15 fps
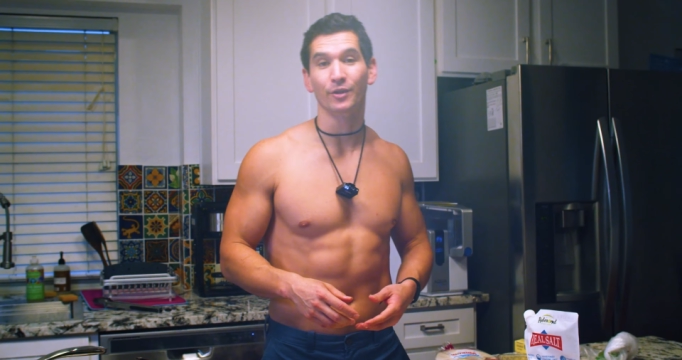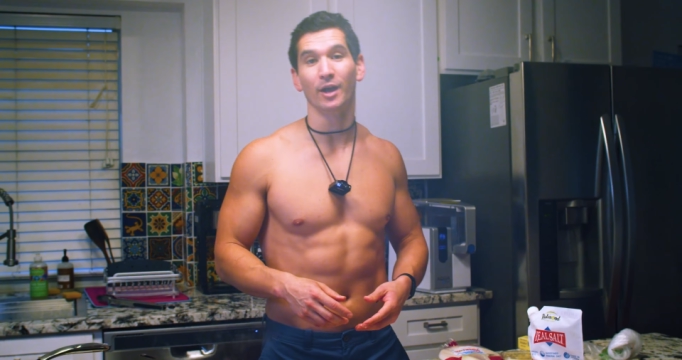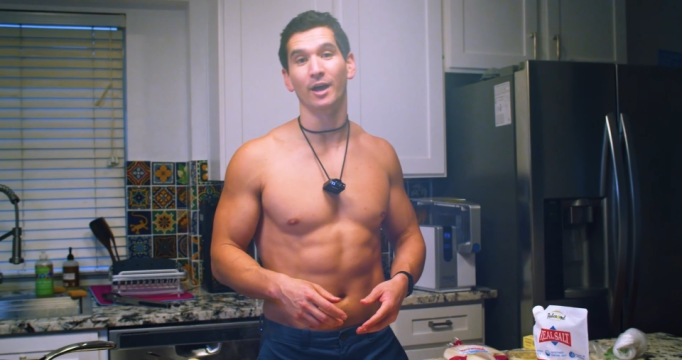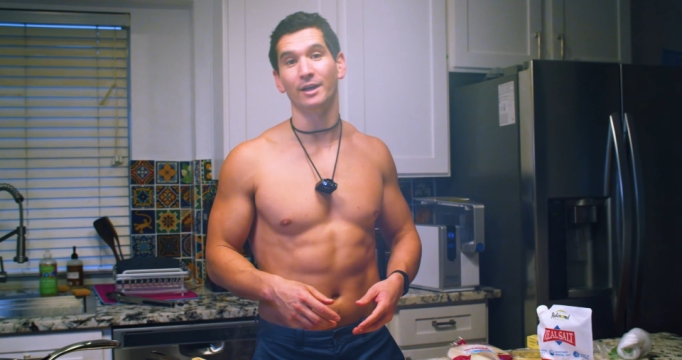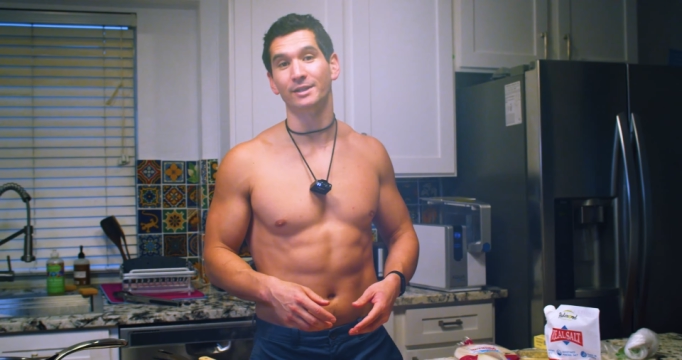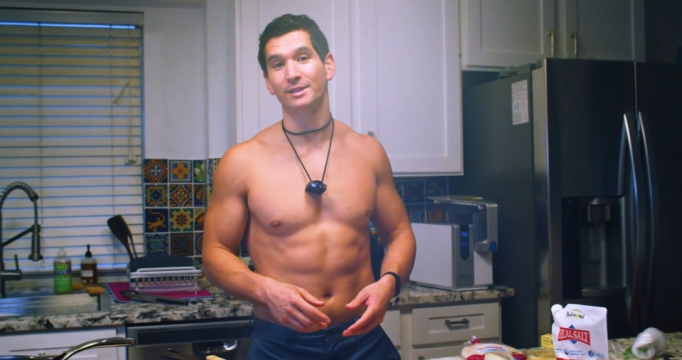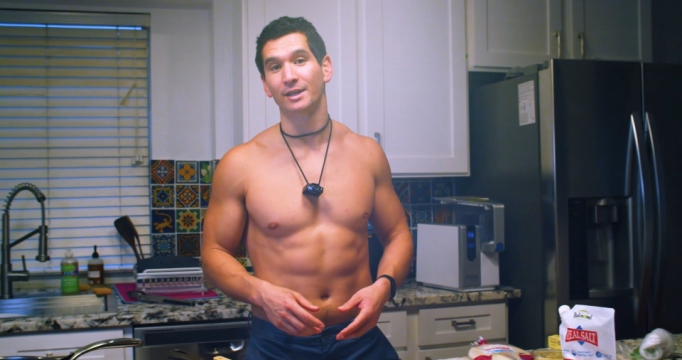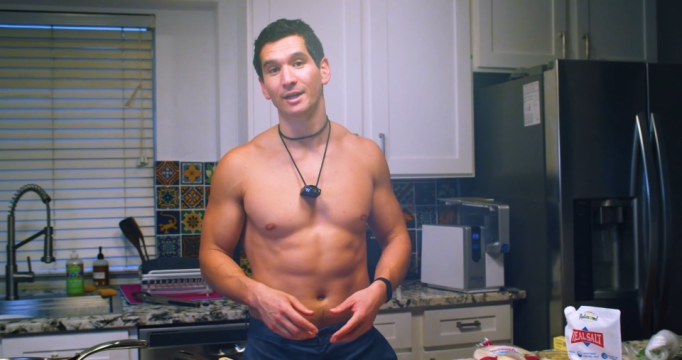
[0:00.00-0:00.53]

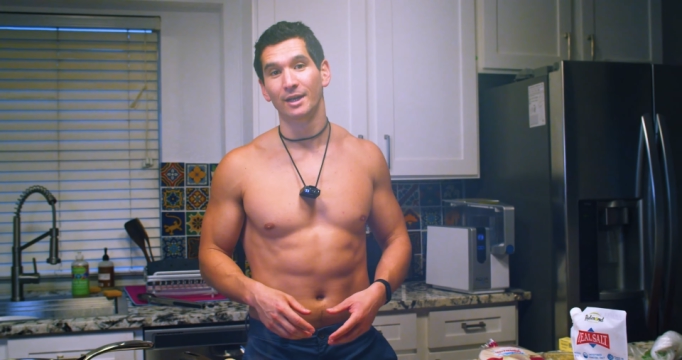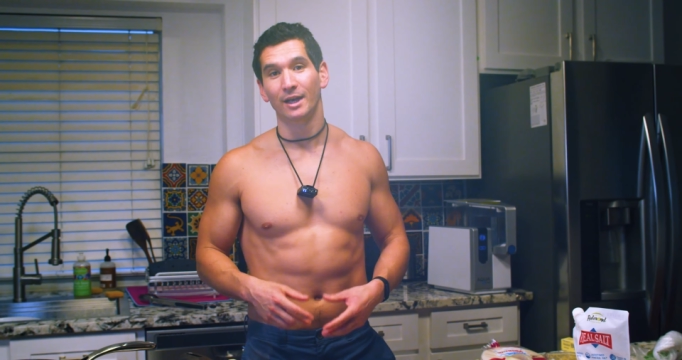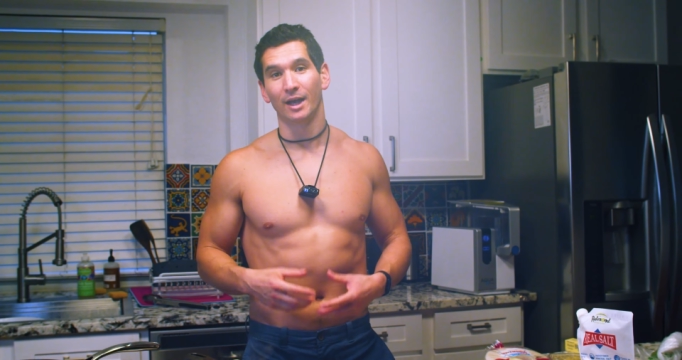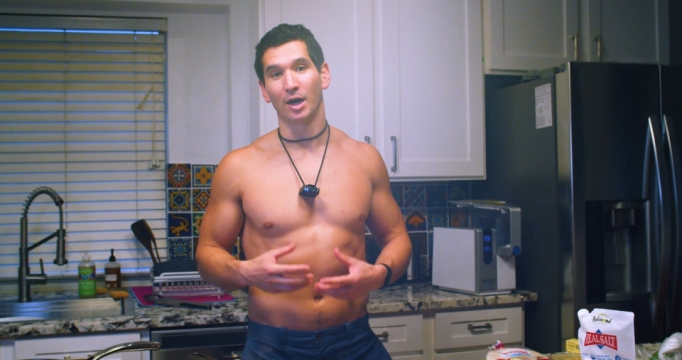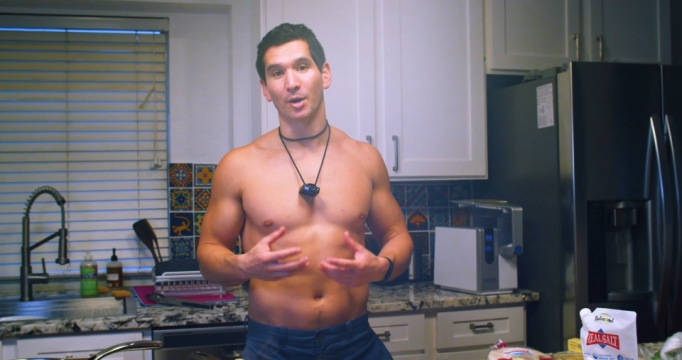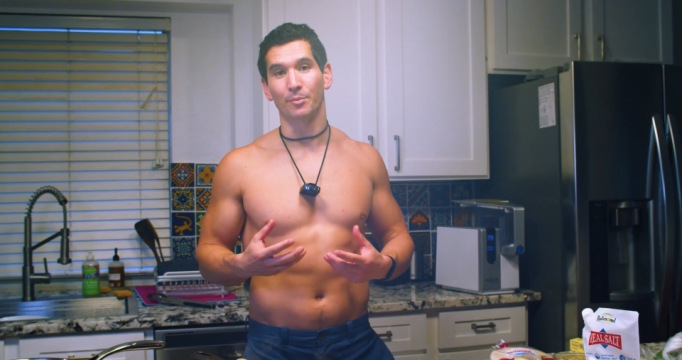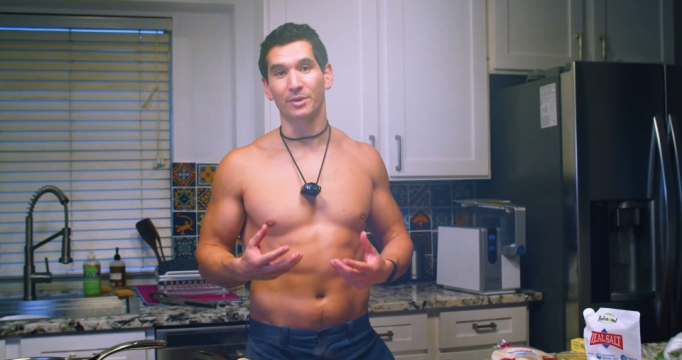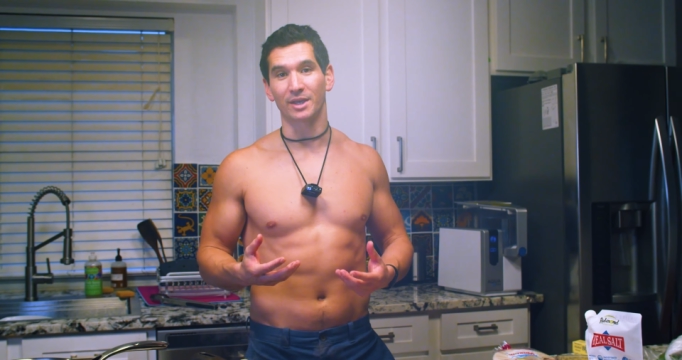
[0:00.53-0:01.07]
does,
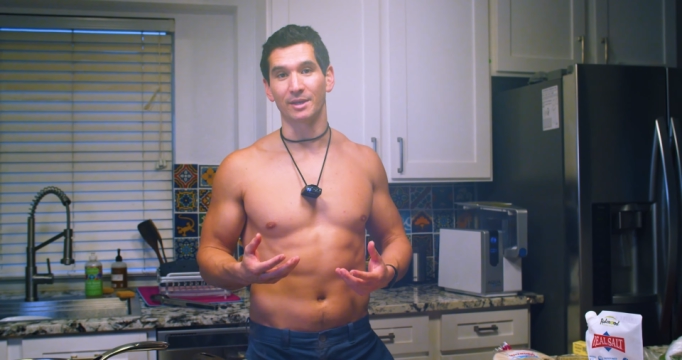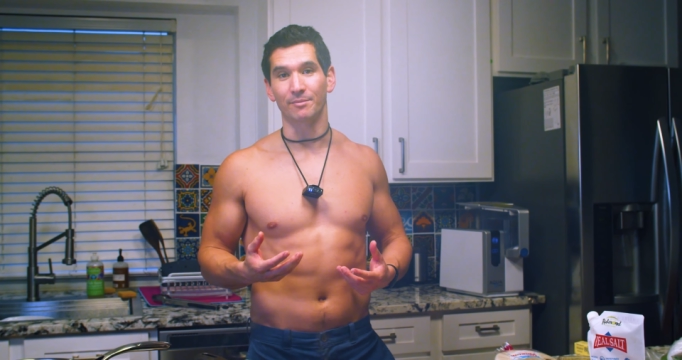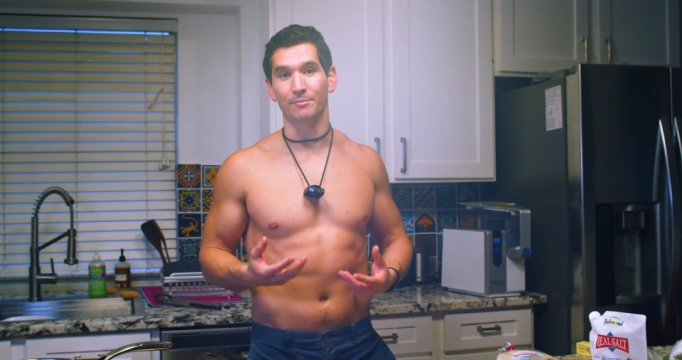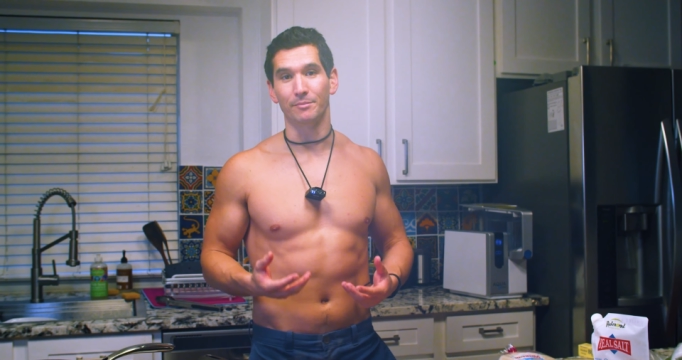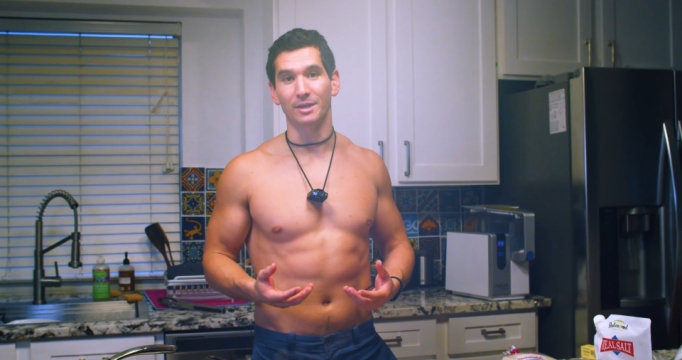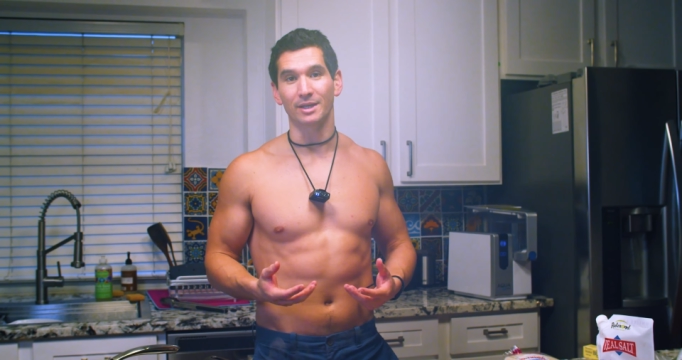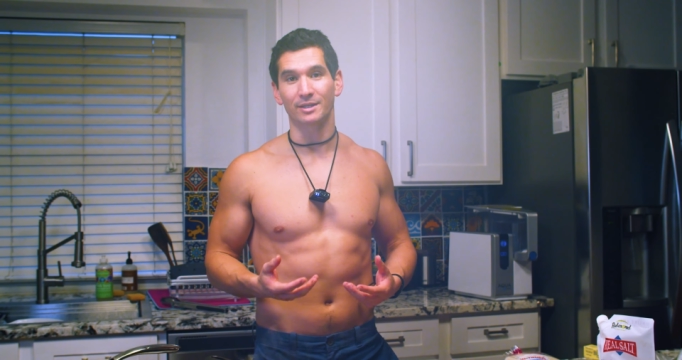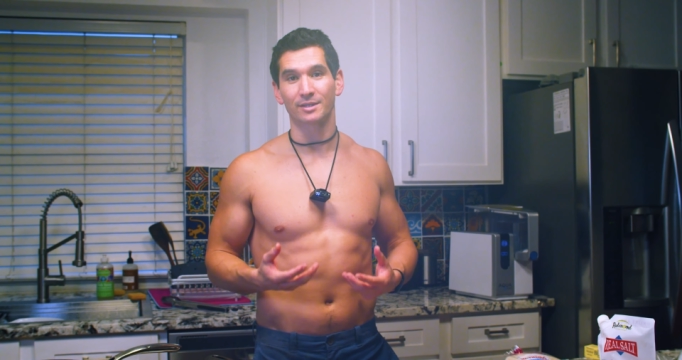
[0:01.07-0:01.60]
help keep
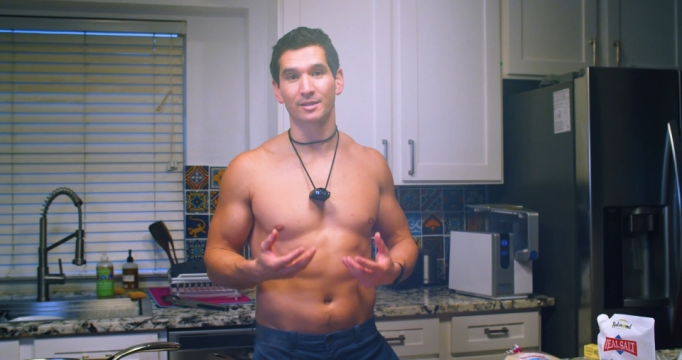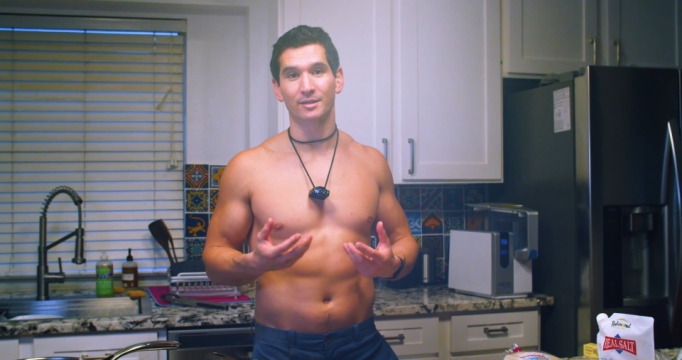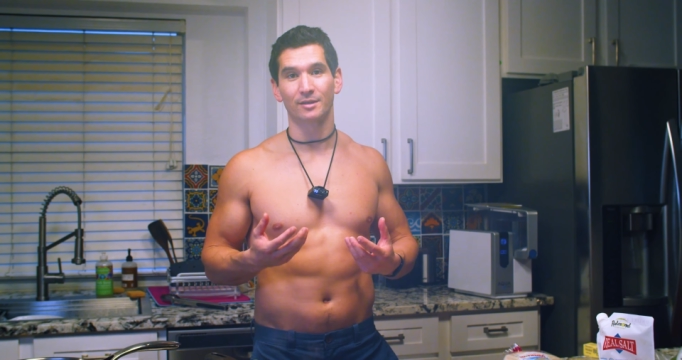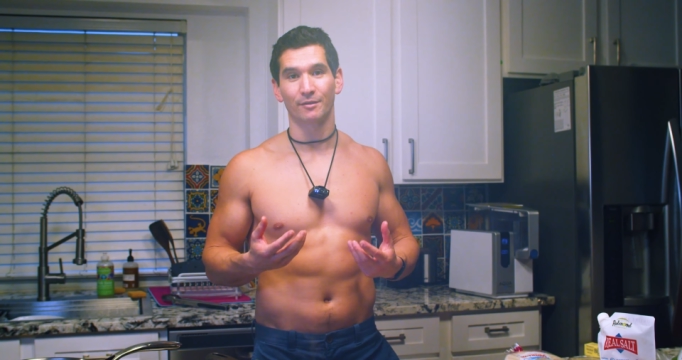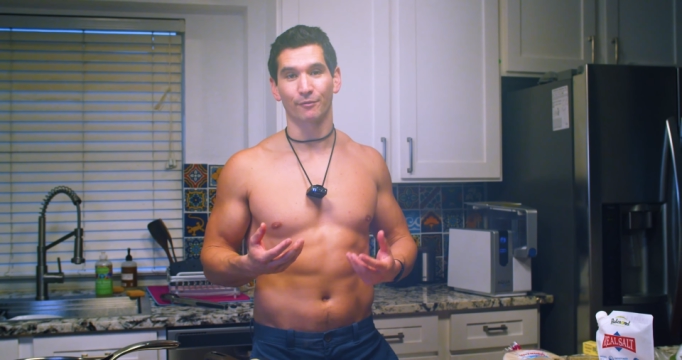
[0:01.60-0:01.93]
meat